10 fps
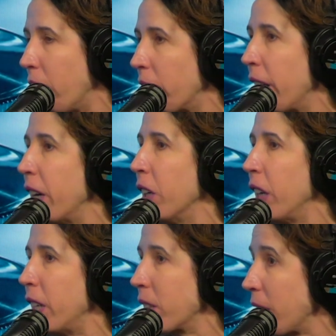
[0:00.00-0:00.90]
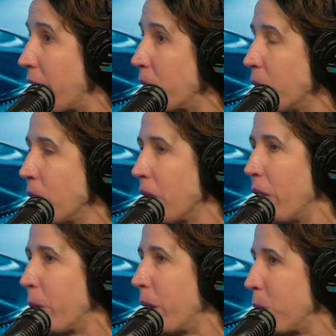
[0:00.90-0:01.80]
our hair in cycles.
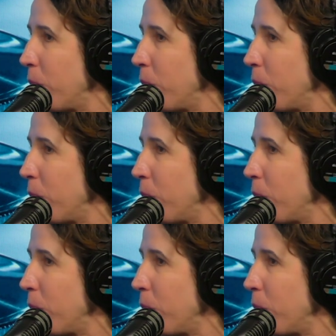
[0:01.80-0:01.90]
Otherwise,